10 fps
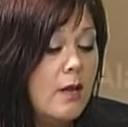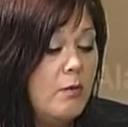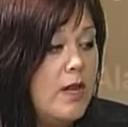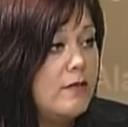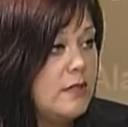
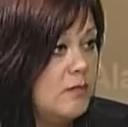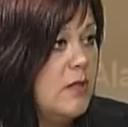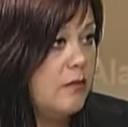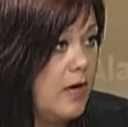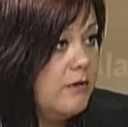we have
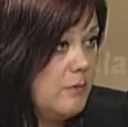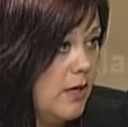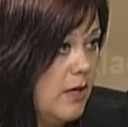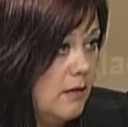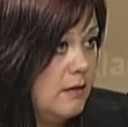something for
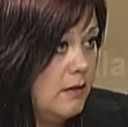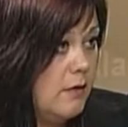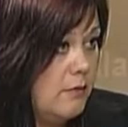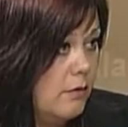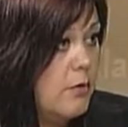everybody
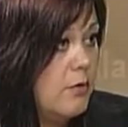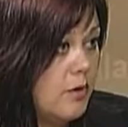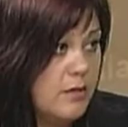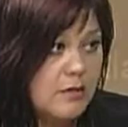at FloridaWorks.